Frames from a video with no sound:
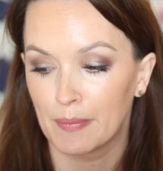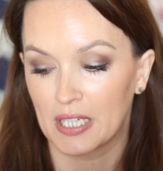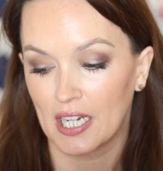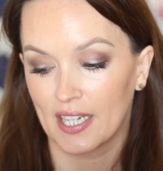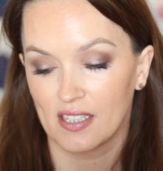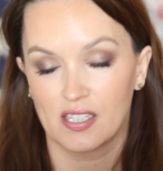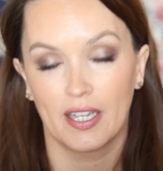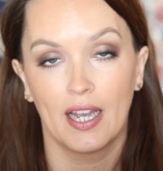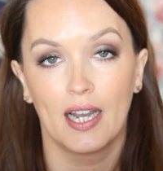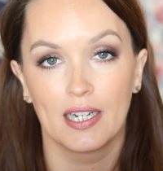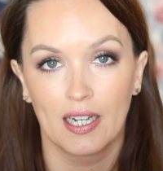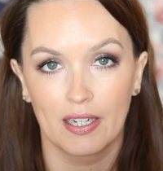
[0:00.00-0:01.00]
But like I say, I
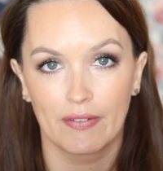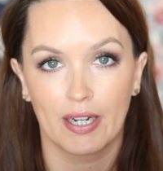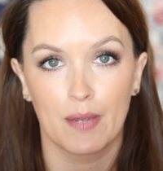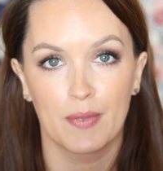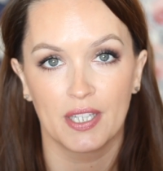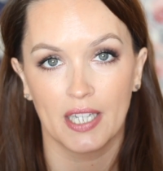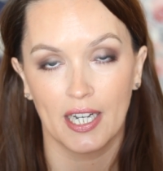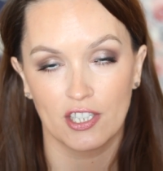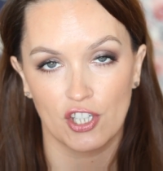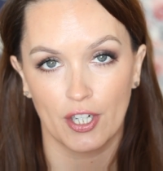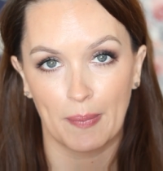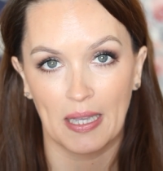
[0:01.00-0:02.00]
highly recommend the
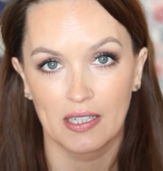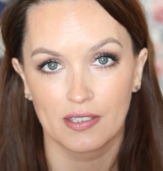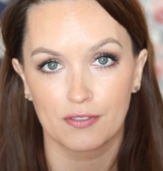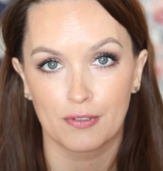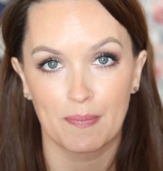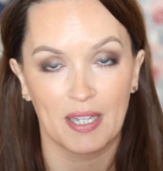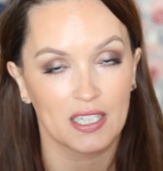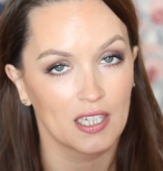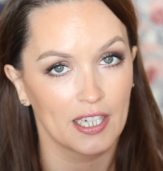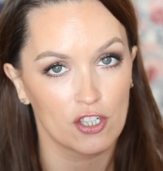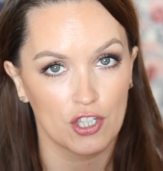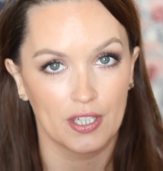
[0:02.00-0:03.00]
eyeshadow palette from that
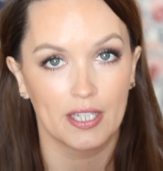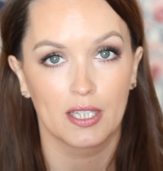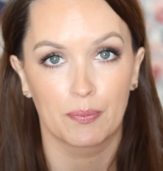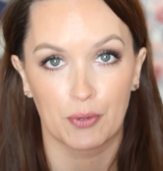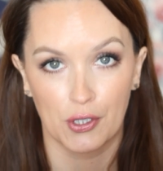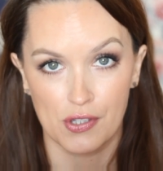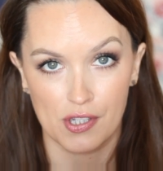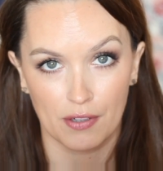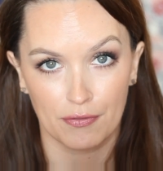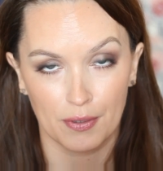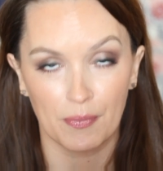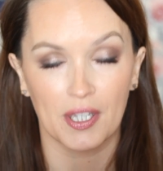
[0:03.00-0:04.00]
collection and the bronzer
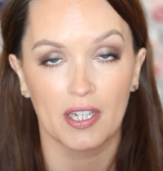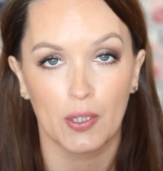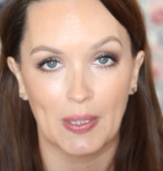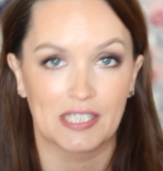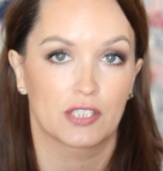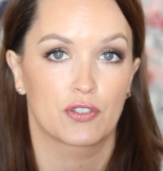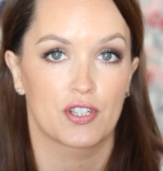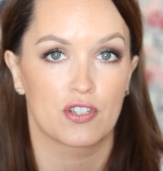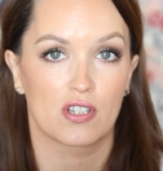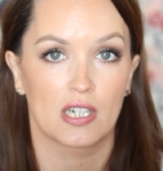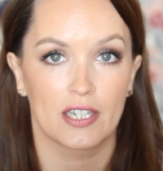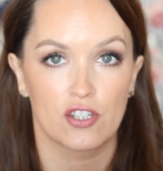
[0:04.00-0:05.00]
from the Aquatic
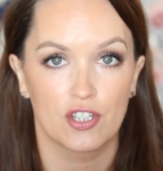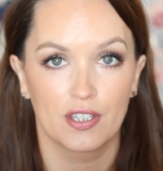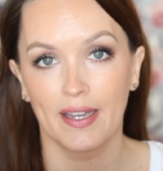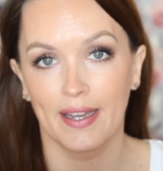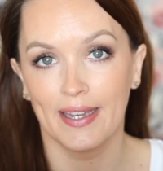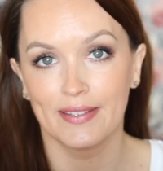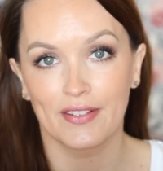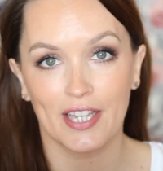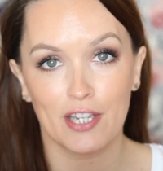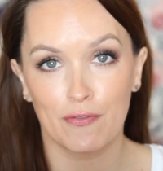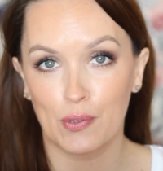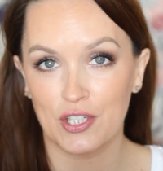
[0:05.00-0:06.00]
Treasures collection. And
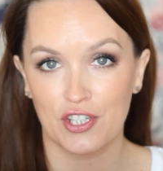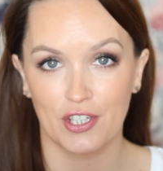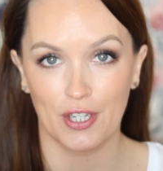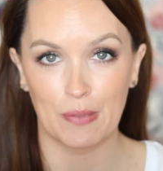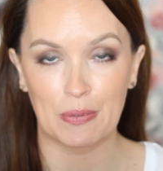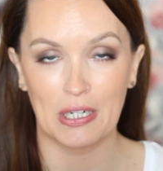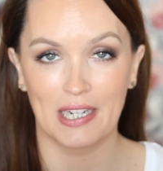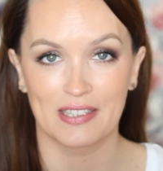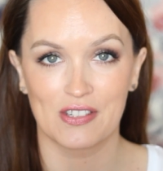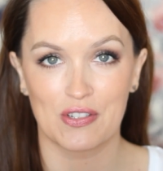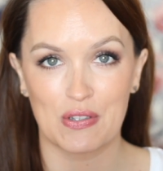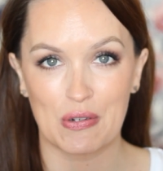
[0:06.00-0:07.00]
thank you for watching. I hope you liked
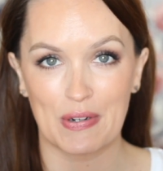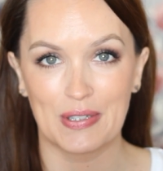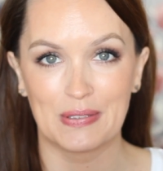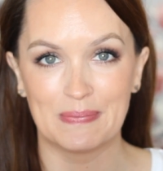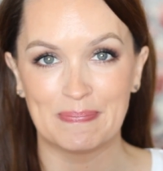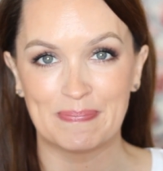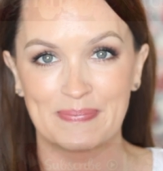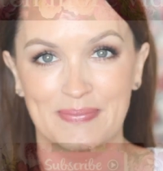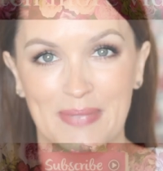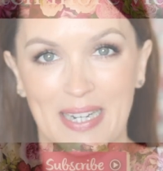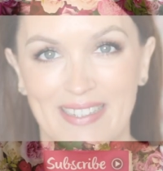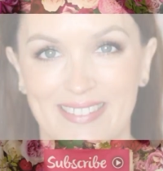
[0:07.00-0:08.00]
this tutorial.
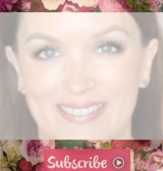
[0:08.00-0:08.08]
Bye.